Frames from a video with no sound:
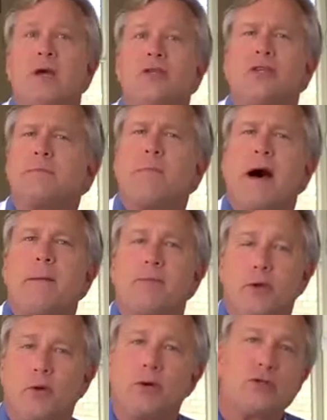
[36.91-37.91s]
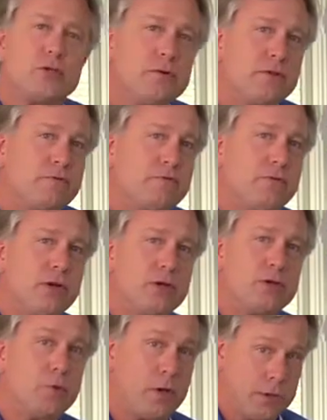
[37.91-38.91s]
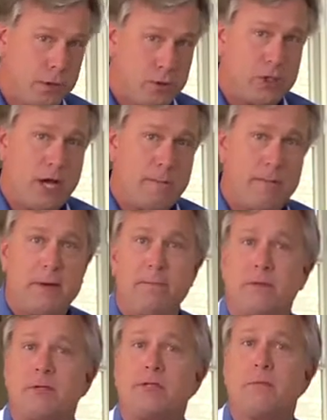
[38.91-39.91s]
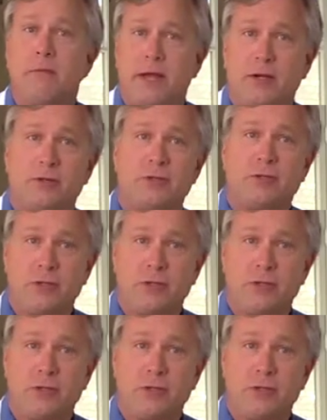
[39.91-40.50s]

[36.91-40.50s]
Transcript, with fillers: Just pop the orzo in the fridge while you chop up the tomatoes,